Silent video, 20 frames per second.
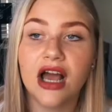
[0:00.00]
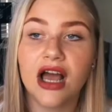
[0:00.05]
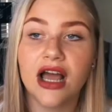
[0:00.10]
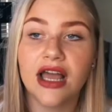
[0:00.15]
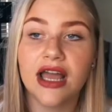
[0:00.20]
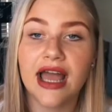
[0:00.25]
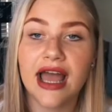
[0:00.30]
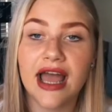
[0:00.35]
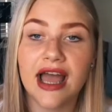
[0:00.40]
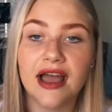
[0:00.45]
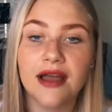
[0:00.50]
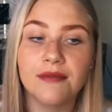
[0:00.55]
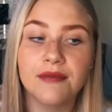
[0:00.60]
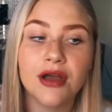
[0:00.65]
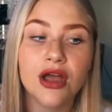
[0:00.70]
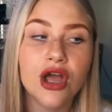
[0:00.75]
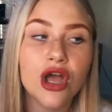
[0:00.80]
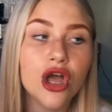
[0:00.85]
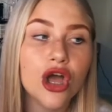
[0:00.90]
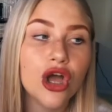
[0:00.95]
I am
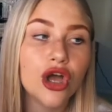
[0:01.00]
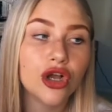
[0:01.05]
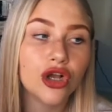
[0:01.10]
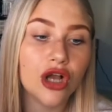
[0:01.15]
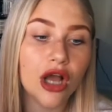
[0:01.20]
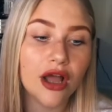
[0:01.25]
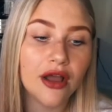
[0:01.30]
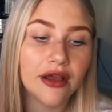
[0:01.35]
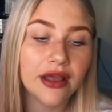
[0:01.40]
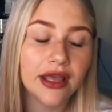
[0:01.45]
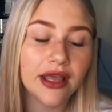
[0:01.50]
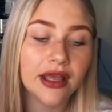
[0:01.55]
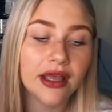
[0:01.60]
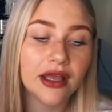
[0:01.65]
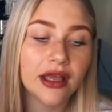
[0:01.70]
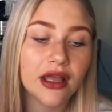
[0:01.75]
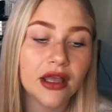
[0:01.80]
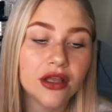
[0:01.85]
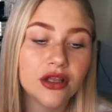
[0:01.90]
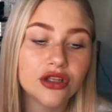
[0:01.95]

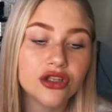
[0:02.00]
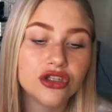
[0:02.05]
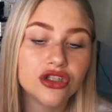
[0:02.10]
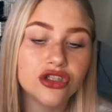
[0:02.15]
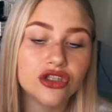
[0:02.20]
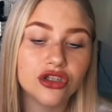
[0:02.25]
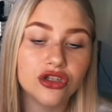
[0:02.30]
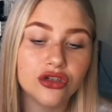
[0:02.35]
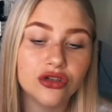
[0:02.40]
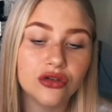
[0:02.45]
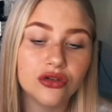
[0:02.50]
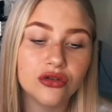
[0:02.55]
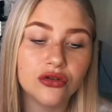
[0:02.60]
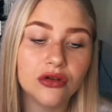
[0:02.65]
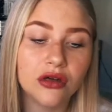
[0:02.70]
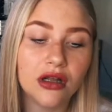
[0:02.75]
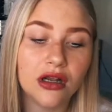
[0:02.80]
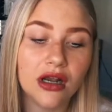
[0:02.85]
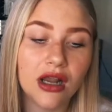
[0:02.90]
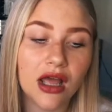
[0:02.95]
going
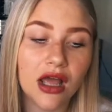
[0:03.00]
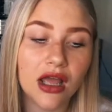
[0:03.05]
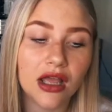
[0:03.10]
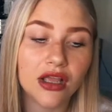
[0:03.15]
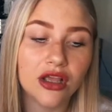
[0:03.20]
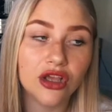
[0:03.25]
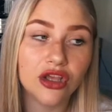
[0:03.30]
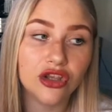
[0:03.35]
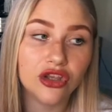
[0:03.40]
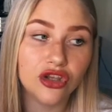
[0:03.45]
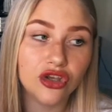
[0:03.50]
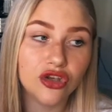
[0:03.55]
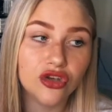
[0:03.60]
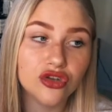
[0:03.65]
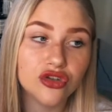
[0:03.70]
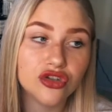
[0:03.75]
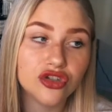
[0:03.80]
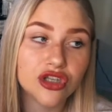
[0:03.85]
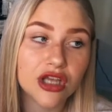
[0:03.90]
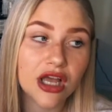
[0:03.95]
to like
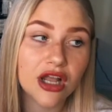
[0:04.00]
use